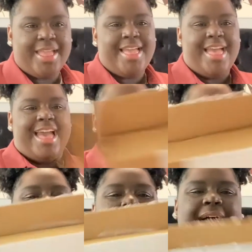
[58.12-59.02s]
I have
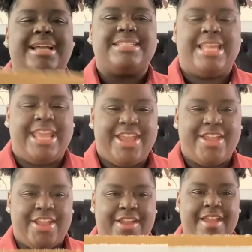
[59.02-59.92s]
the box
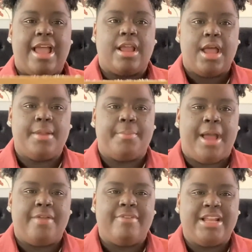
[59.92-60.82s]
here. I
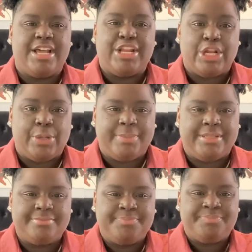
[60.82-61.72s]
already cut it
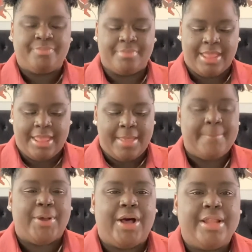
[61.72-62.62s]
open.
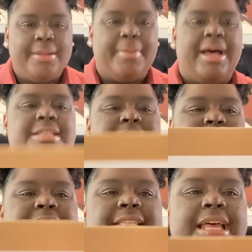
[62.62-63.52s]
But on the box it
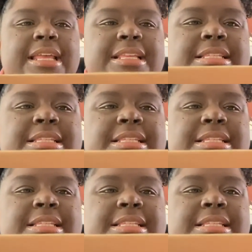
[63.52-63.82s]
says